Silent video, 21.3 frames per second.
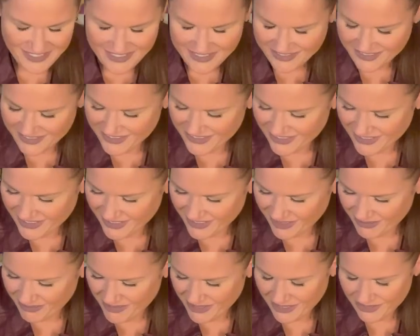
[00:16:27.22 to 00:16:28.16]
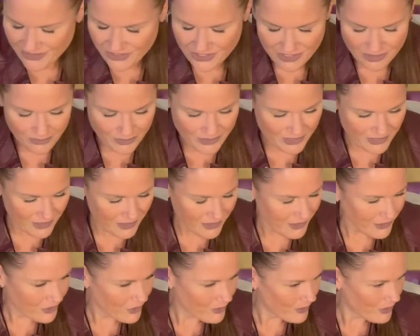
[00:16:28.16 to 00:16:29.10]
Let's shake up the energy. Are we
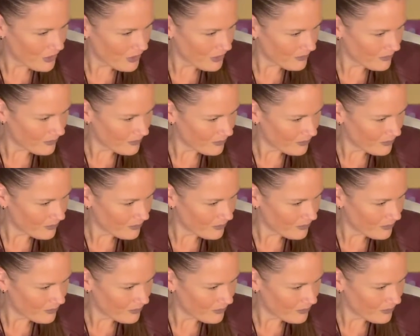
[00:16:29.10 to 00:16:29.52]
staying or switching?